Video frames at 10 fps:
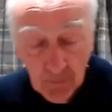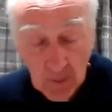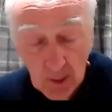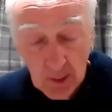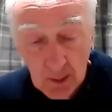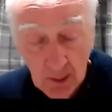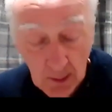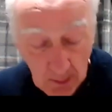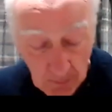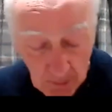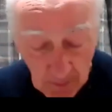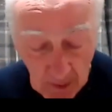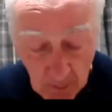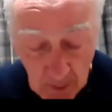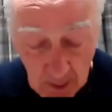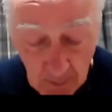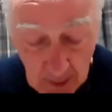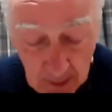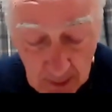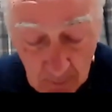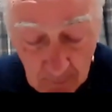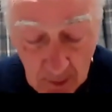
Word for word: the, uh, the, the Mark passage in